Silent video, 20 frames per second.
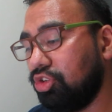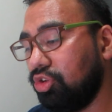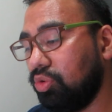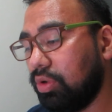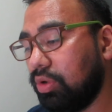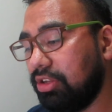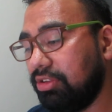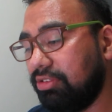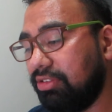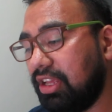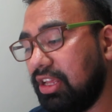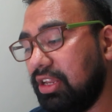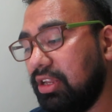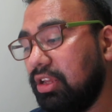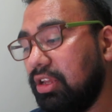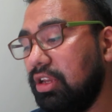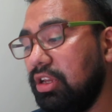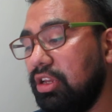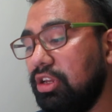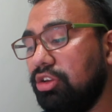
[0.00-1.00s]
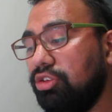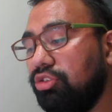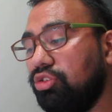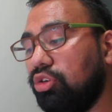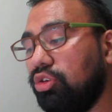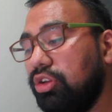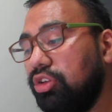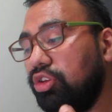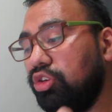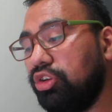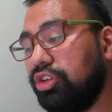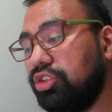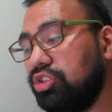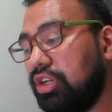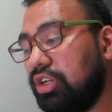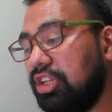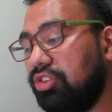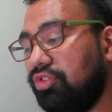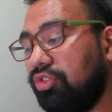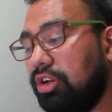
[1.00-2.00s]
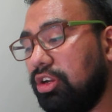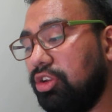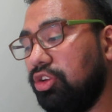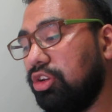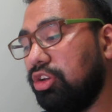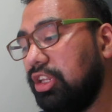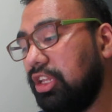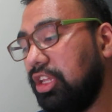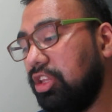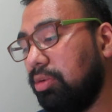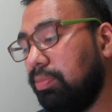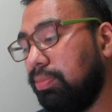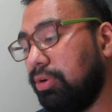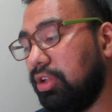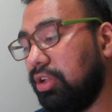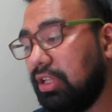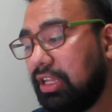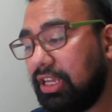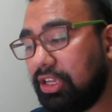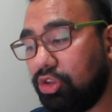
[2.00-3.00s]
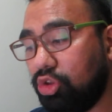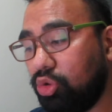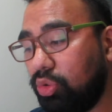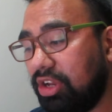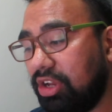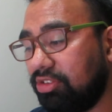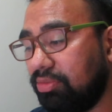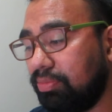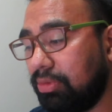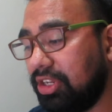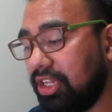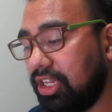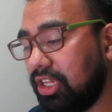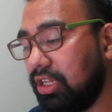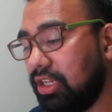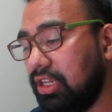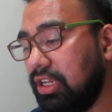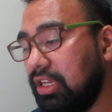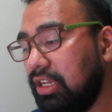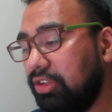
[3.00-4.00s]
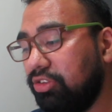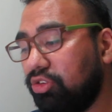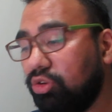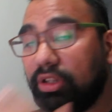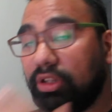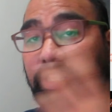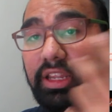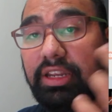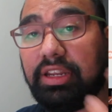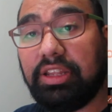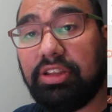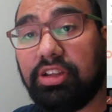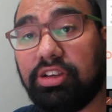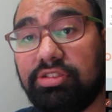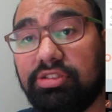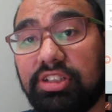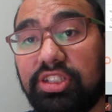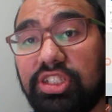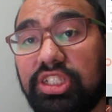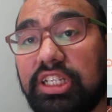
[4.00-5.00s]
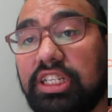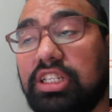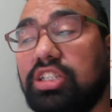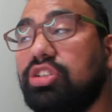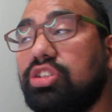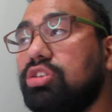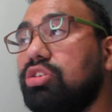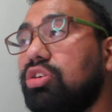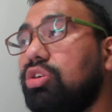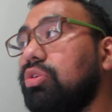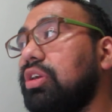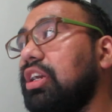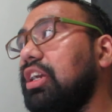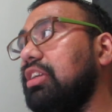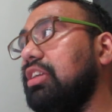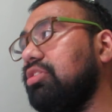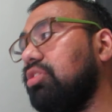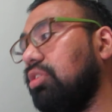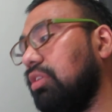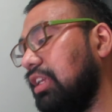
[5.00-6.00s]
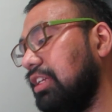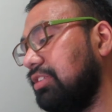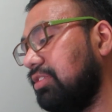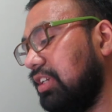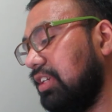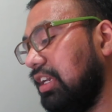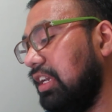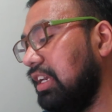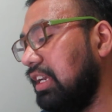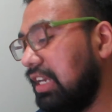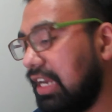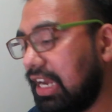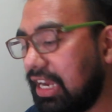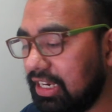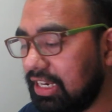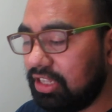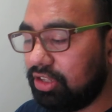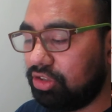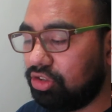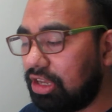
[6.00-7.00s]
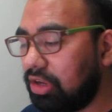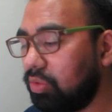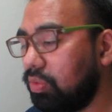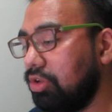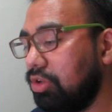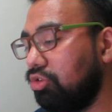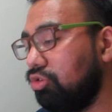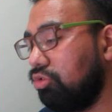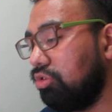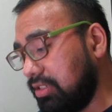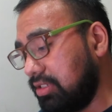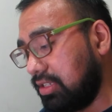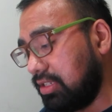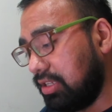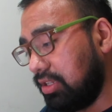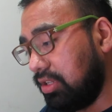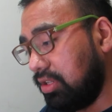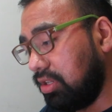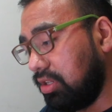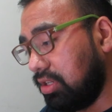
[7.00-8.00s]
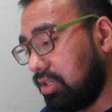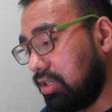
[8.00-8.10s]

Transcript: do you want to send? So you can transfer it. You can either put like US money, so then it does the change. Okay, so let's say I want 200, send